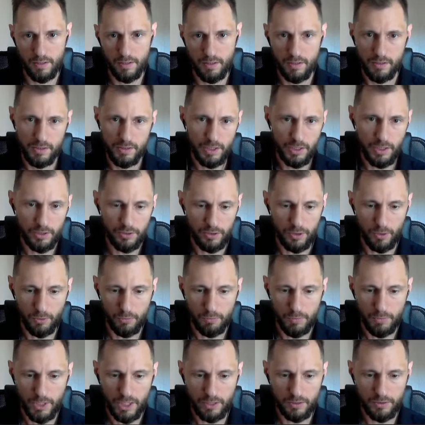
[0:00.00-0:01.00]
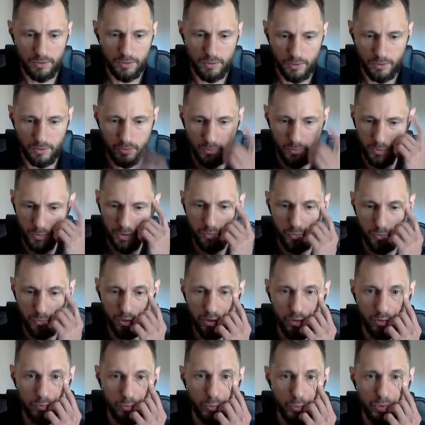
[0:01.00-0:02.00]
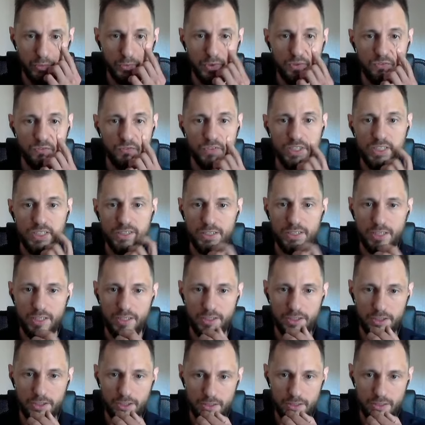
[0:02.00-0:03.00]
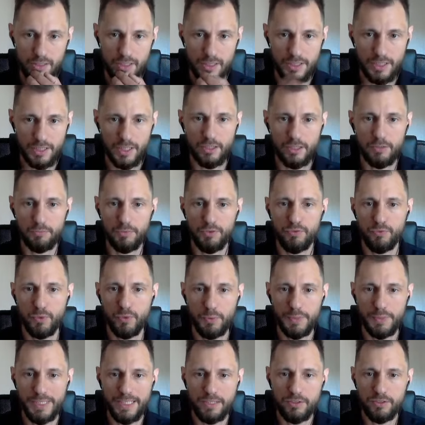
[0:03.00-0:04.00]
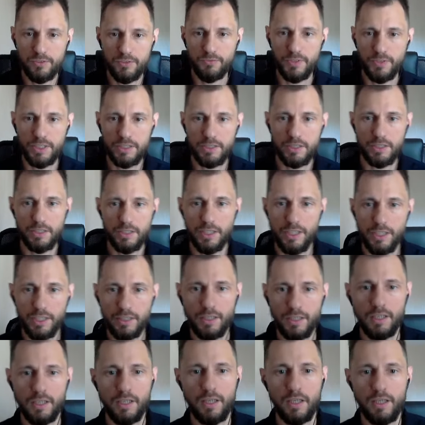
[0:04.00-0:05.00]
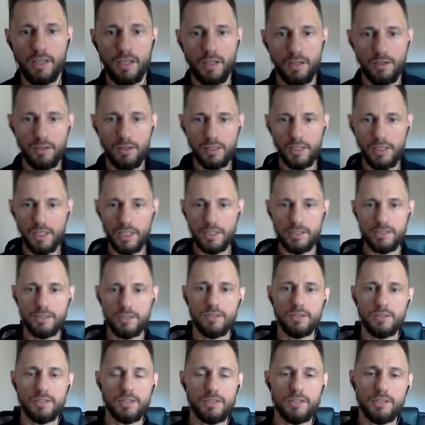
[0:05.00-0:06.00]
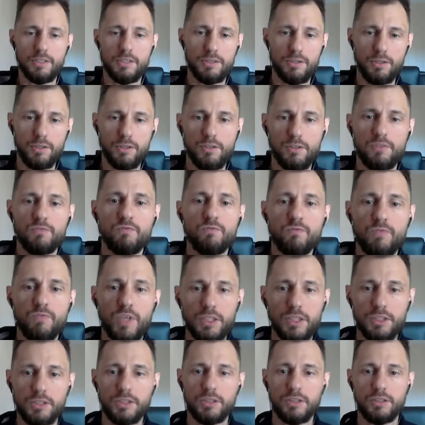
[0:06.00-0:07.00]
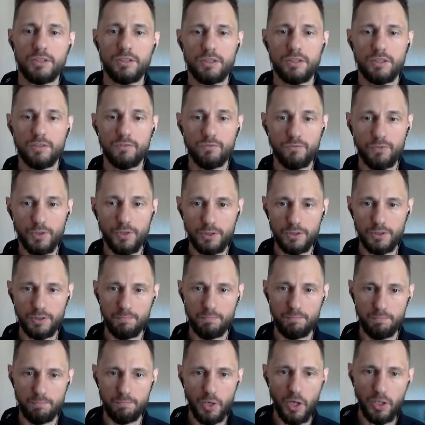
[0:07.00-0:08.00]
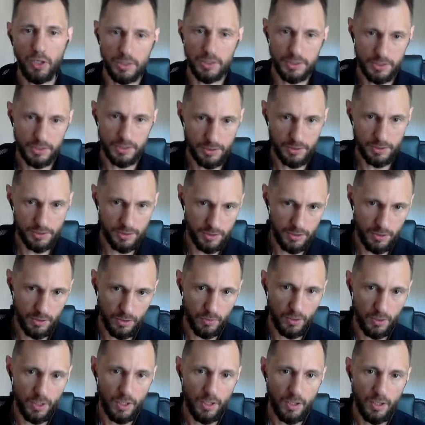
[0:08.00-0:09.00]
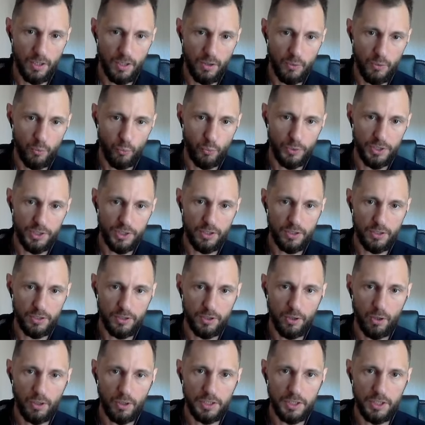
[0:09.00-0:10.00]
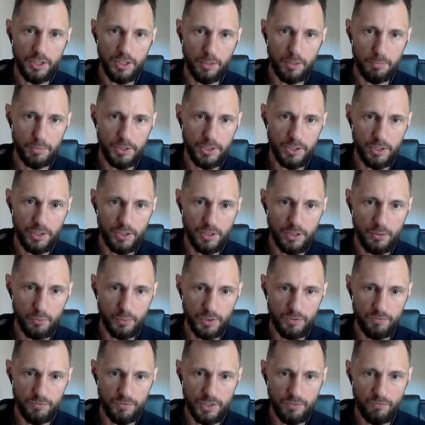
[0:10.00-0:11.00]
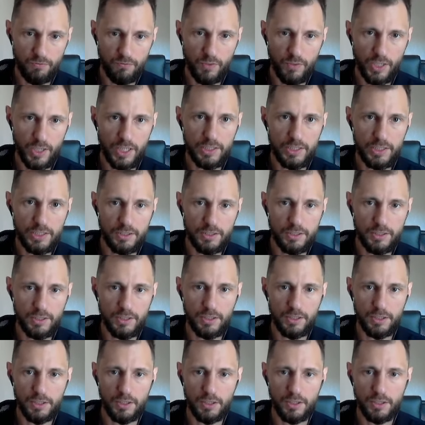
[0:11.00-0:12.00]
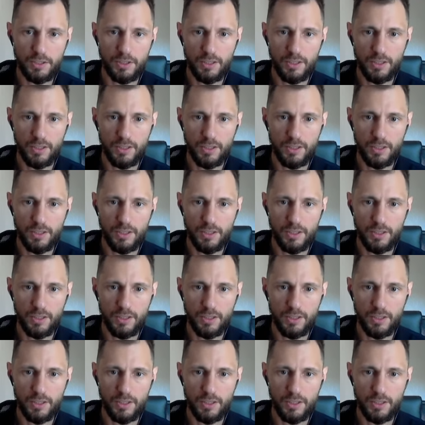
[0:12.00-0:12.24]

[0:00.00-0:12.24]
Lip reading: Yeah, no macro. We will fix that in just a second. Before we get to fixing that, let's look at the external function convert policy. So we are calling it up here, we've defined it here,